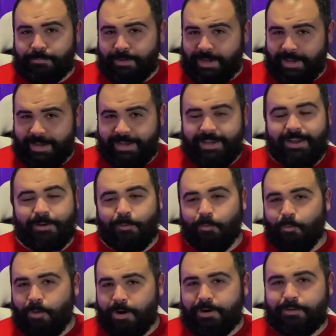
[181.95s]
pie, a
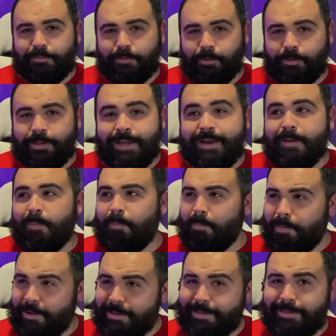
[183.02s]
wonderful
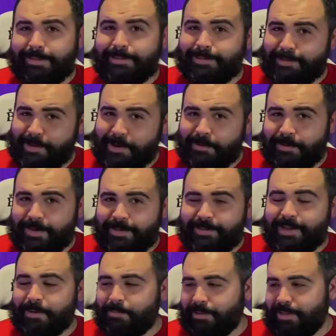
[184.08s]
monthly series.
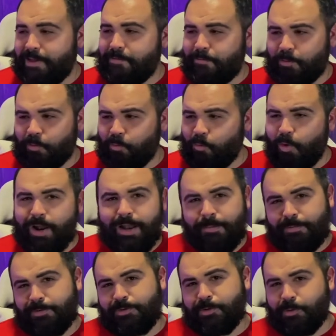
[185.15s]
I believe we're one
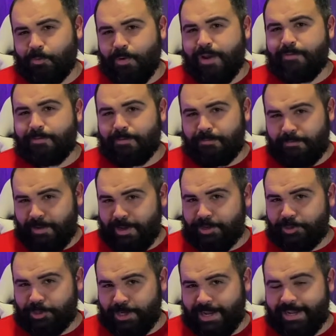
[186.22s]
episode away from
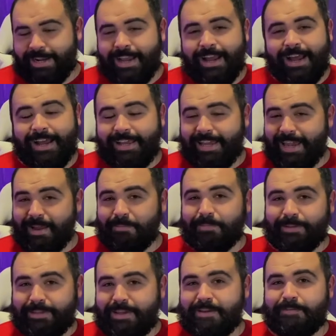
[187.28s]
finishing it. I can't
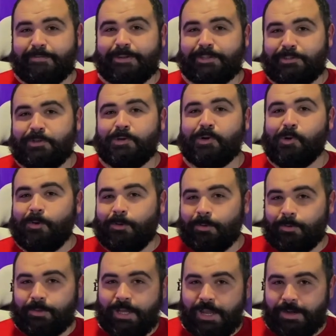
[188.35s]
believe it took a
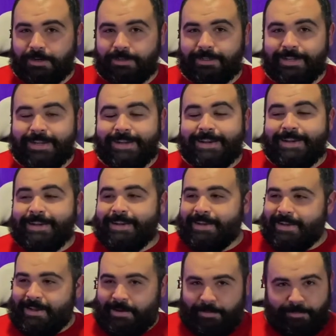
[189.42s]
whole year.
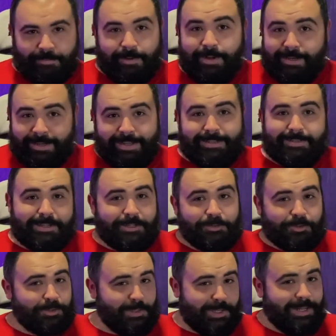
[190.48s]
But it's
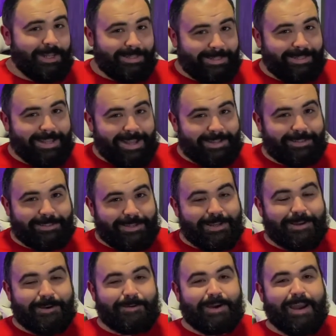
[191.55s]
interesting, nonetheless, you
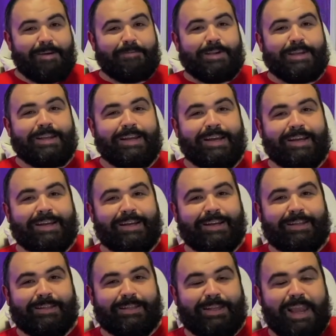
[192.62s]
know, having
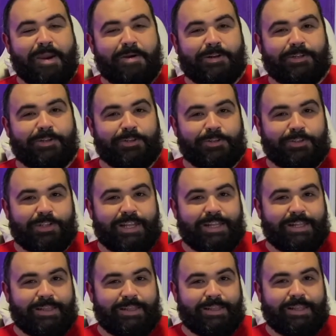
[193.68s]
the characters
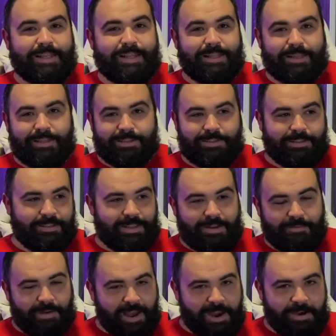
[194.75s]
in this
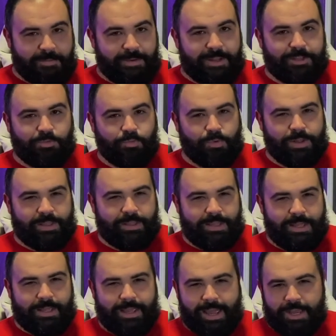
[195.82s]
environment with
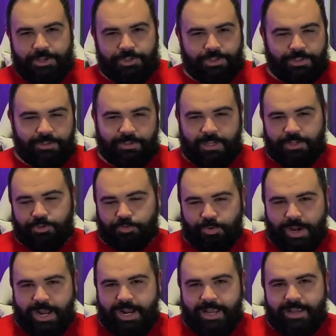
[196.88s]
the geishas in
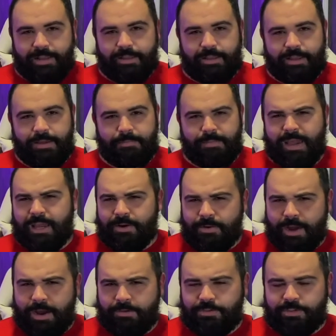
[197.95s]
training, the
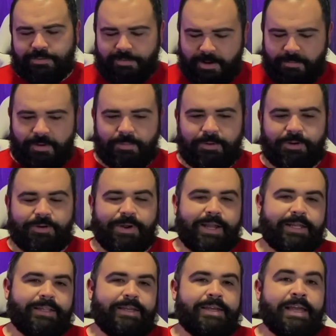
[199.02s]
Meiko house, if I remember
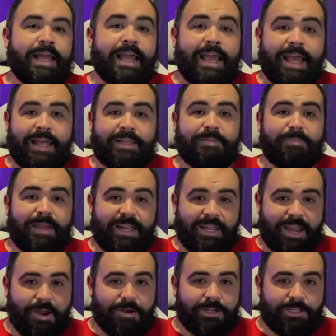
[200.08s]
correctly, and the main
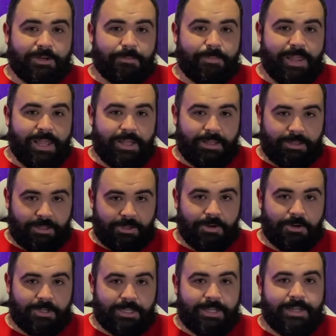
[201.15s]
character being the
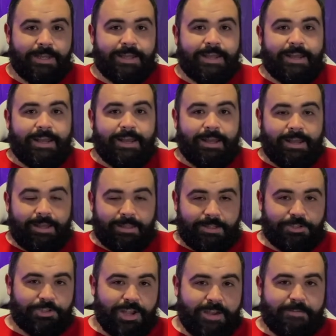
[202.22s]
cook, the
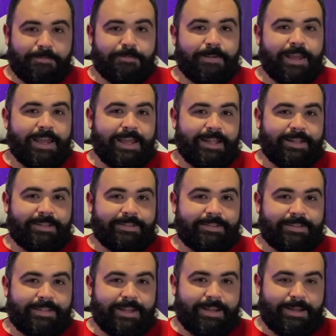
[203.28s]
chef, and
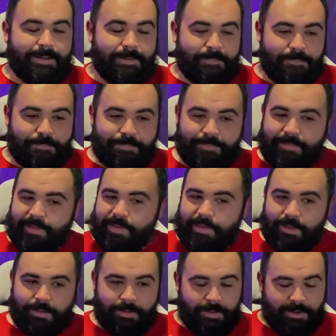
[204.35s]

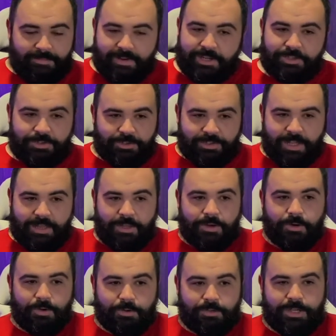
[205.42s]
the adventures that the
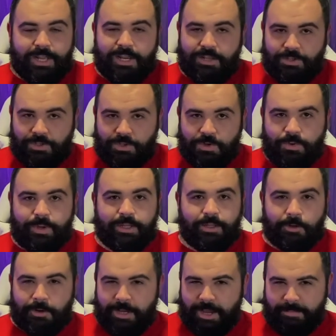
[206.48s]
girls get into and
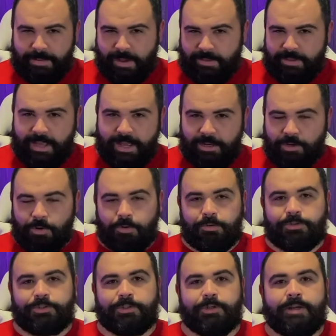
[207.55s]
learning about that
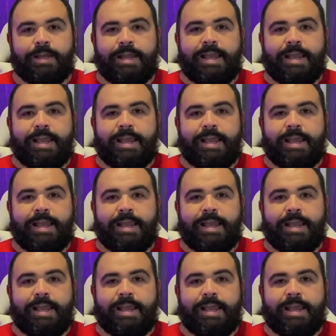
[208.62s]
culture